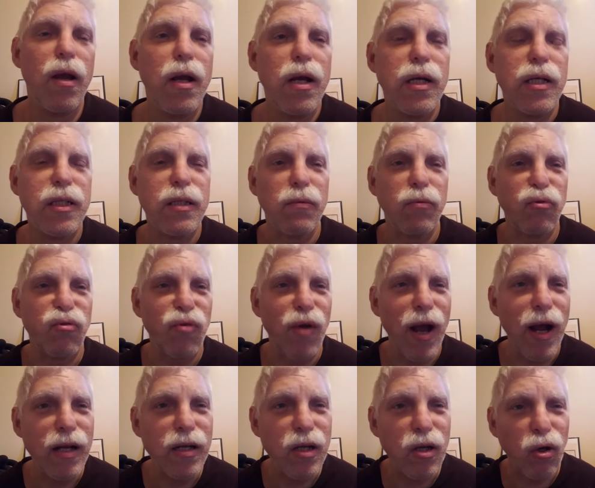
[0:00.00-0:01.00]

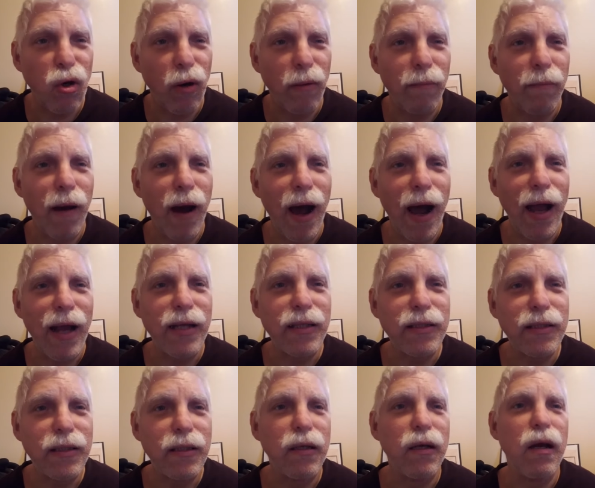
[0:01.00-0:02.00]
Subtract your
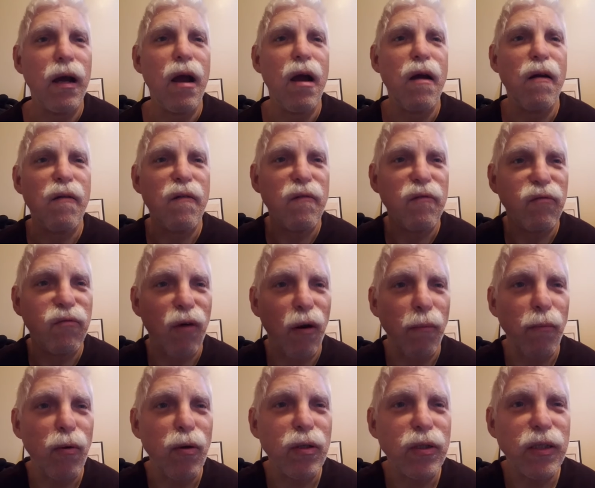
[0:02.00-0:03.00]
buys from
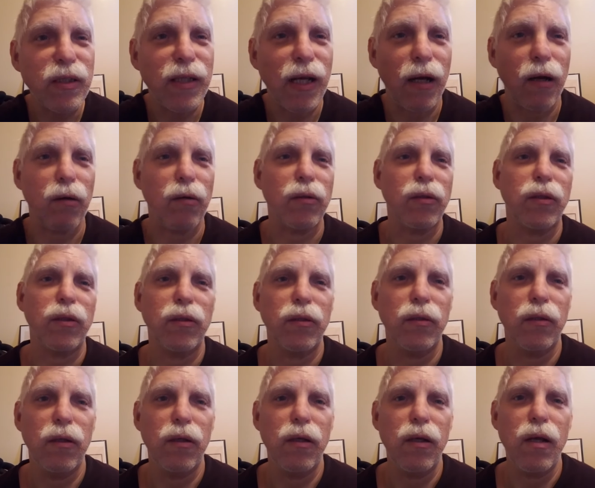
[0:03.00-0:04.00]
your sells,
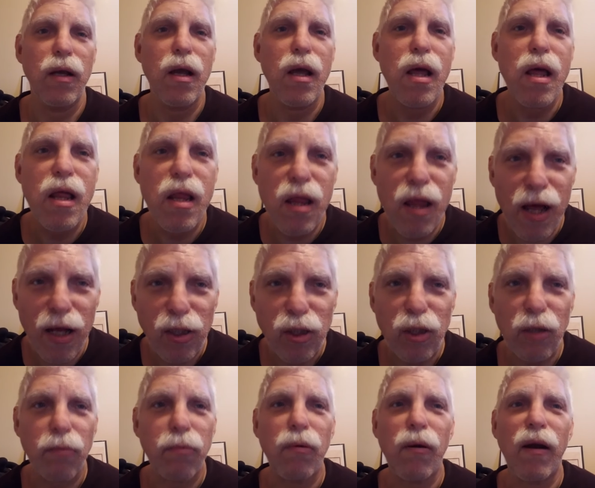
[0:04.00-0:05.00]
that's your
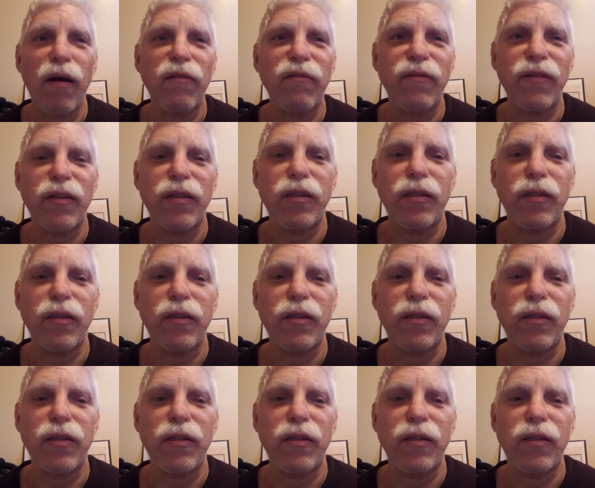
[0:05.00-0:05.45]
profit.